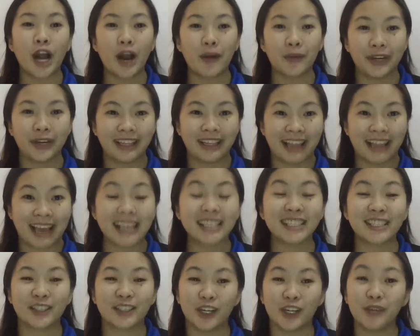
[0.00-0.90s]
For
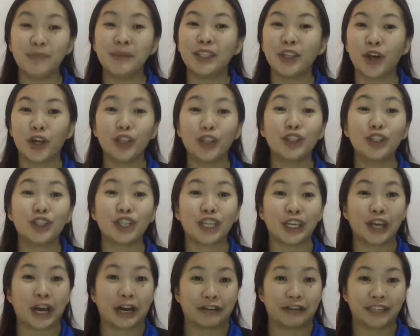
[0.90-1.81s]
our last
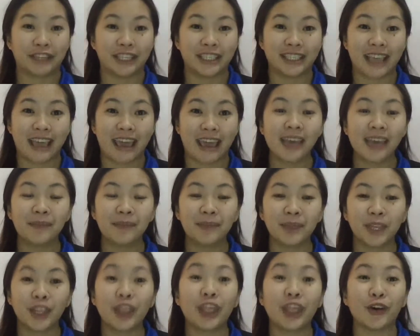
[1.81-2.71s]
terminology of the
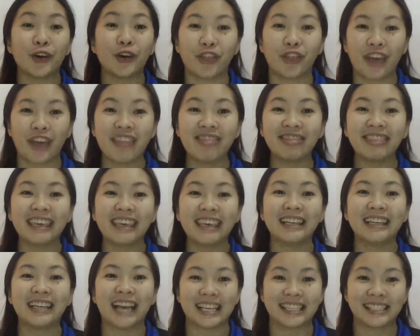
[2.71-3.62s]
day, the
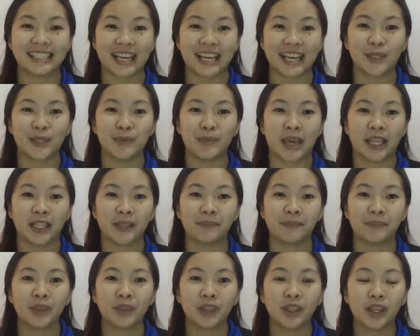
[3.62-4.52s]
authentic
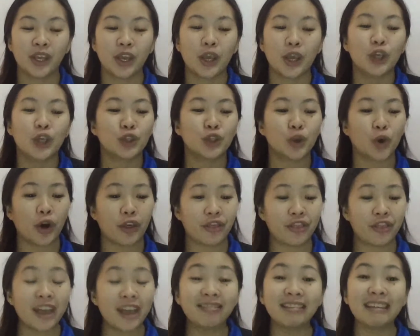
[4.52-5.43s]
assessment.
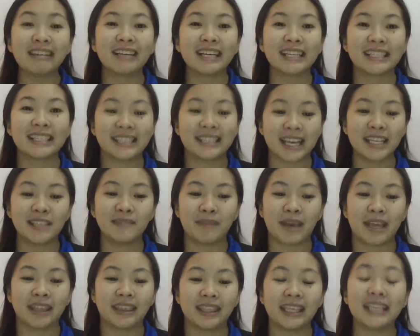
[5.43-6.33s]
So authentic
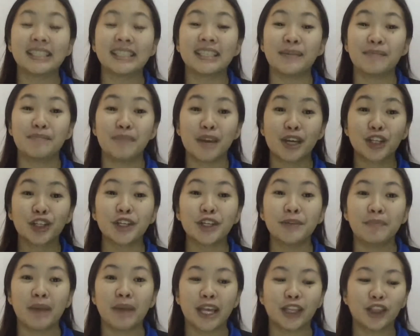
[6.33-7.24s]
assessment is the
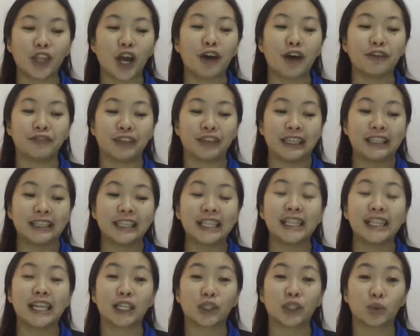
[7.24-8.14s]
measurement
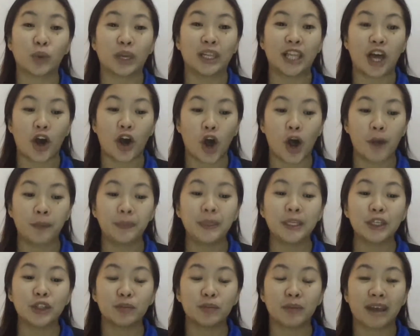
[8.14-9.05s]
of intellectual
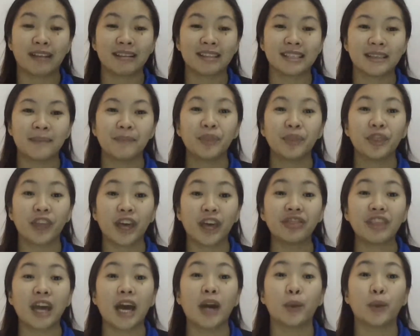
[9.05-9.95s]
accomplishments
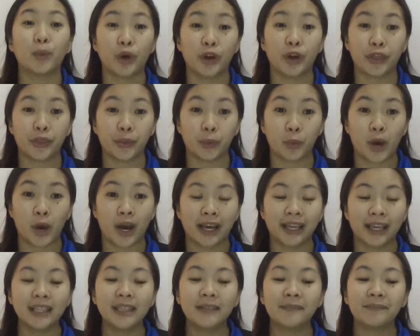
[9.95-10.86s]
that are
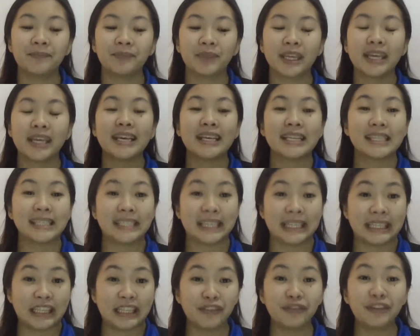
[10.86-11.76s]
worthwhile,
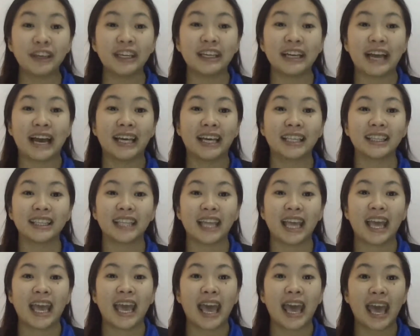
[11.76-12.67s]

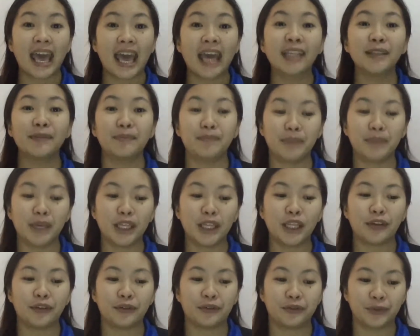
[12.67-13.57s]
significant,
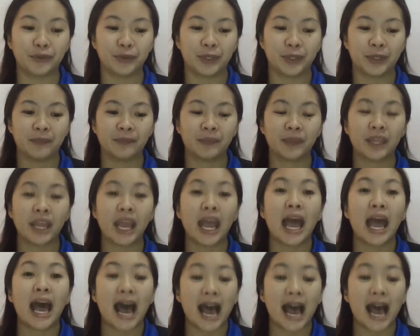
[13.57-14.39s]
and meaningful,